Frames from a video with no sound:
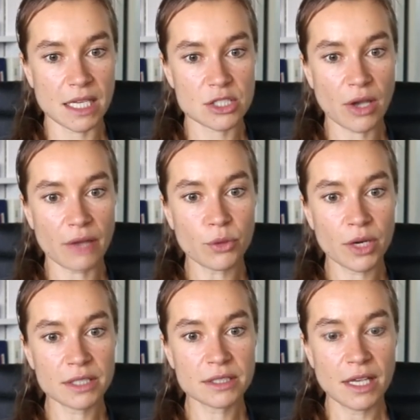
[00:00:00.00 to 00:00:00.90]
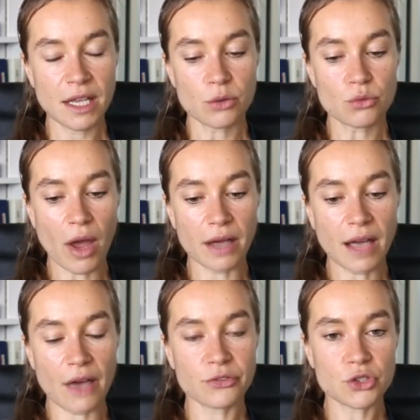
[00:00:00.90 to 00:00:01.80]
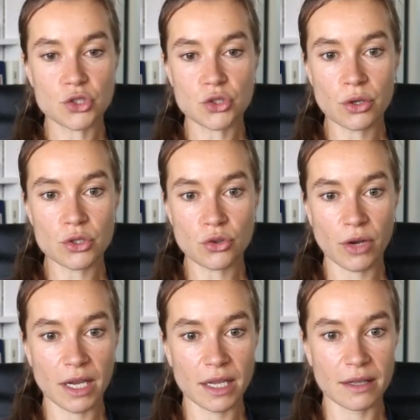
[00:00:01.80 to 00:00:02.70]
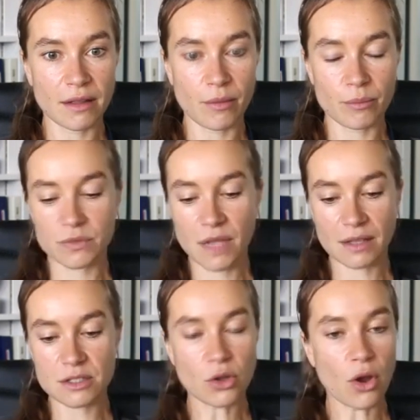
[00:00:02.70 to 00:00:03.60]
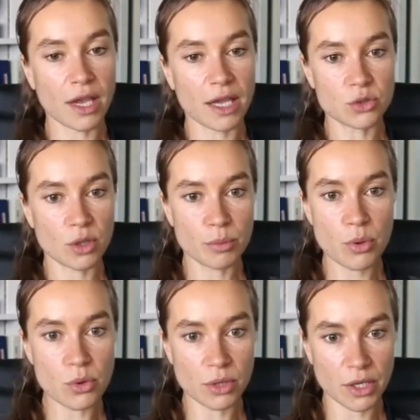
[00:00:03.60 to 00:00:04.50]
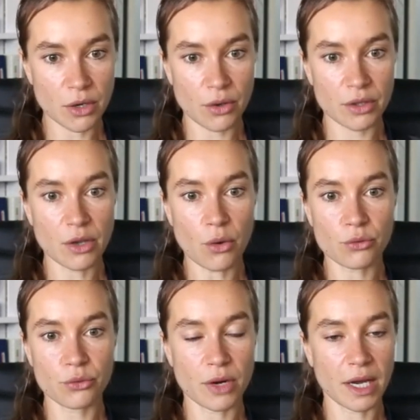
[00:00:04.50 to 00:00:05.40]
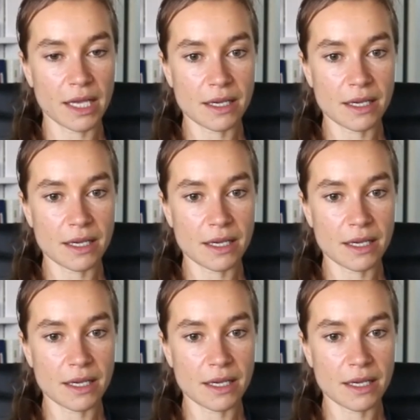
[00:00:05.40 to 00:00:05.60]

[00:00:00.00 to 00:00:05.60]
So I wouldn't right after surgery take this dog into the pool, you know, I'd go for like